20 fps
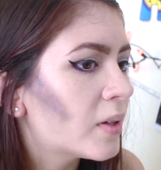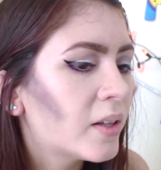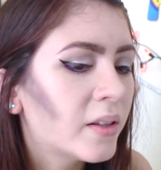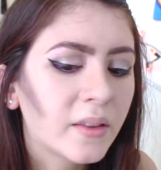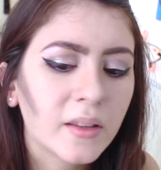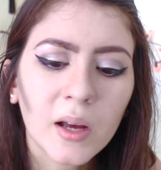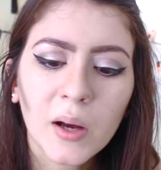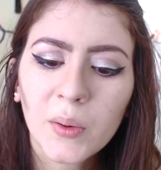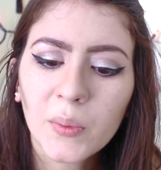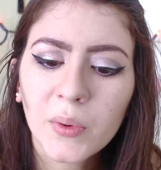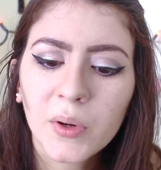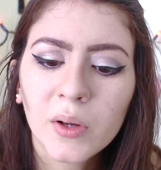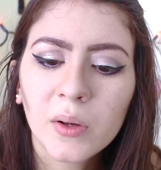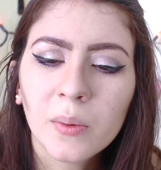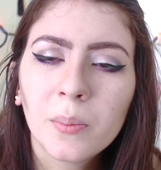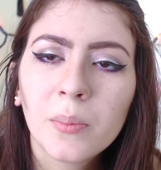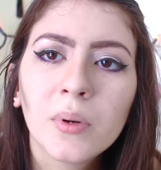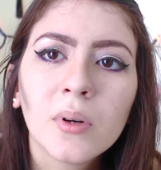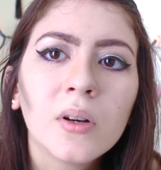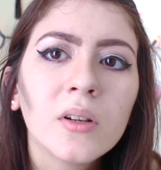blend that
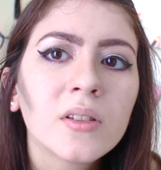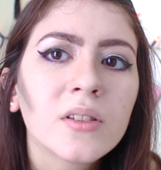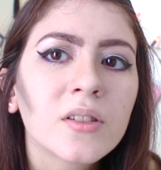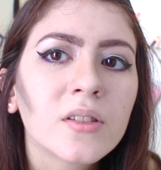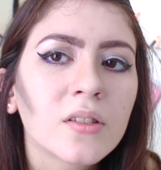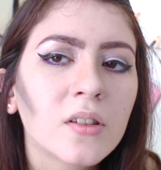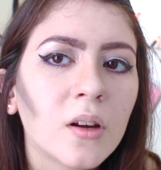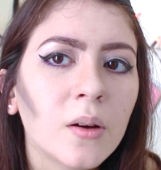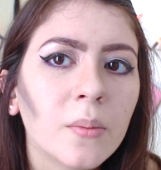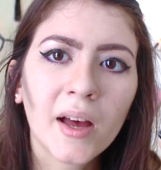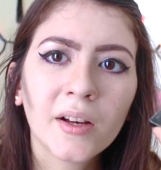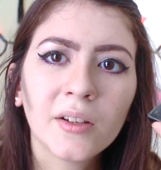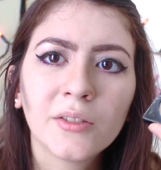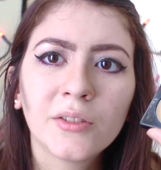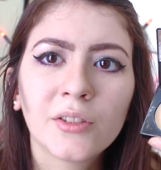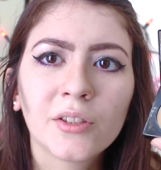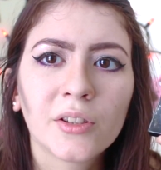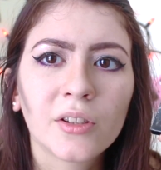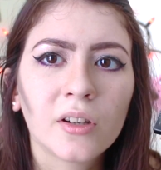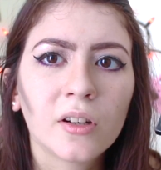well, put some
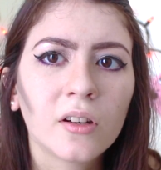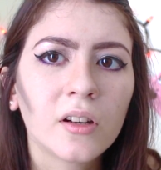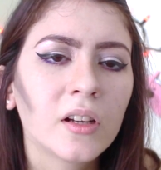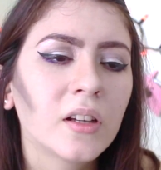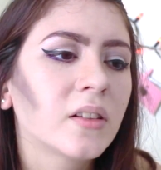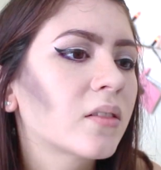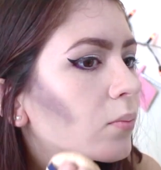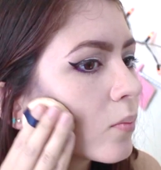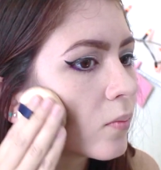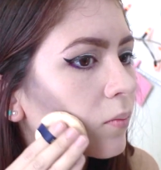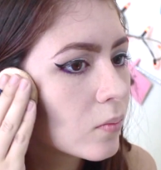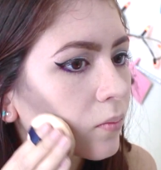powder on it.